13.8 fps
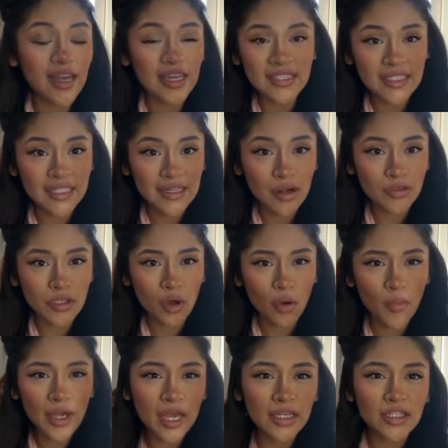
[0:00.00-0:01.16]
I seen it. I was like, oh
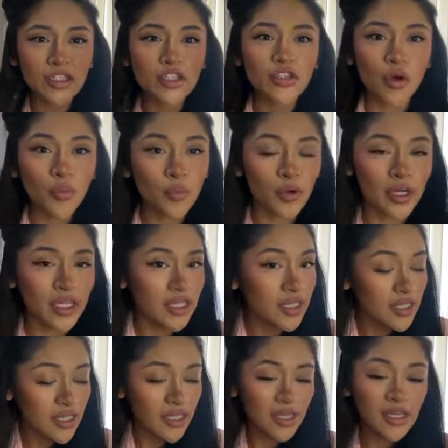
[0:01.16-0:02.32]
my god, this is so pretty.
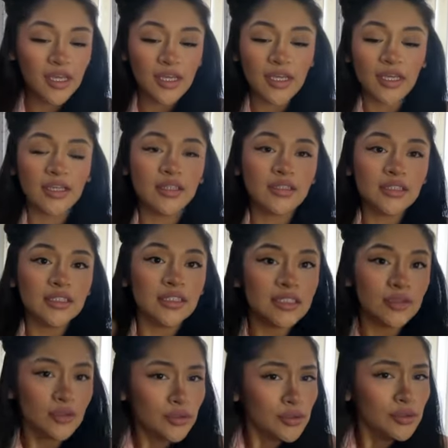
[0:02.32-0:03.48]

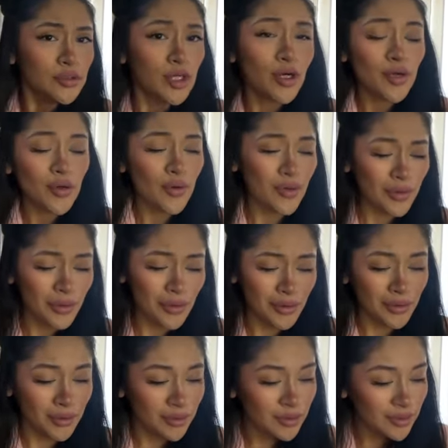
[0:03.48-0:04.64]
Ooh, girl.
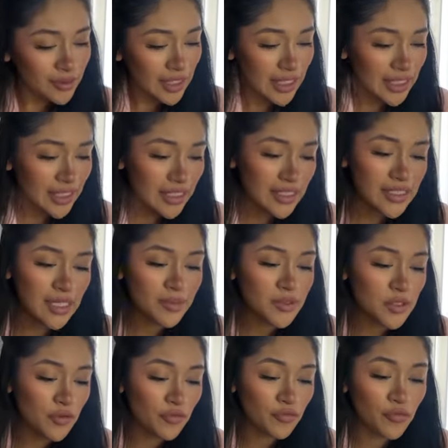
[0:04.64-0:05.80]
Ooh! And it heats up
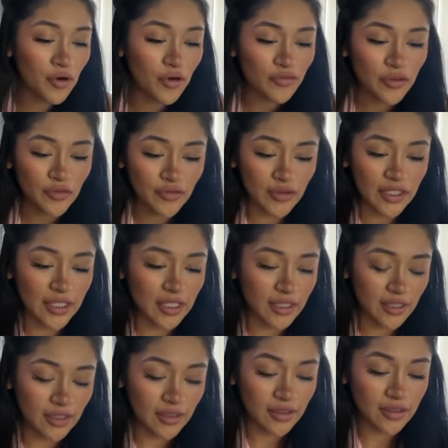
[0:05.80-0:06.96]
to 450.
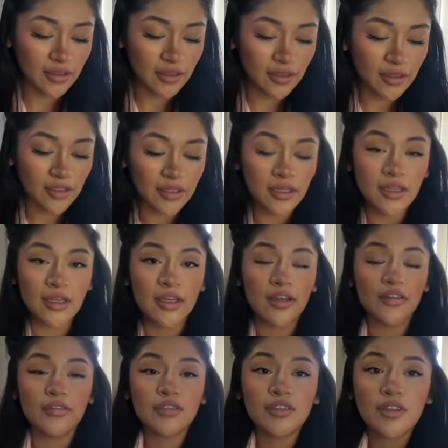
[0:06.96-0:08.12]

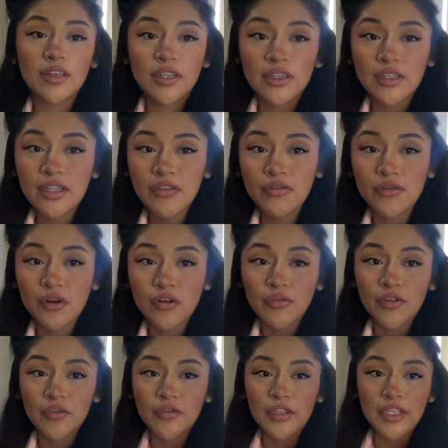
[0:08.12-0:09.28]
To literally
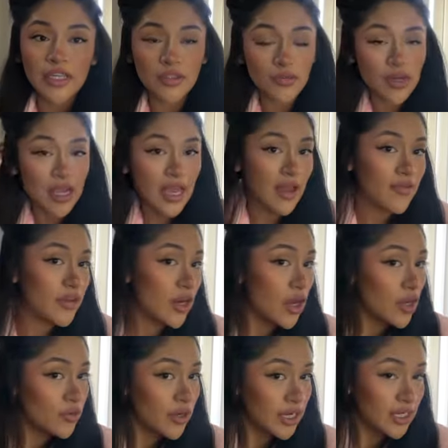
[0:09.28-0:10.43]
450. That's what I have it
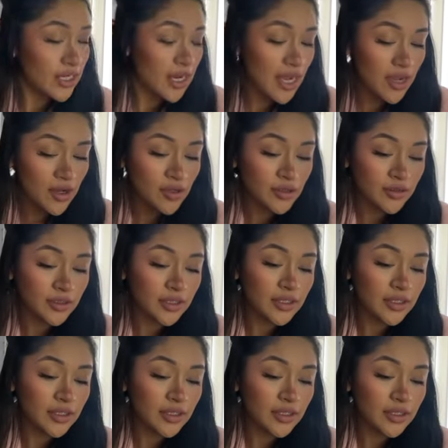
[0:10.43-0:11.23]
on right now.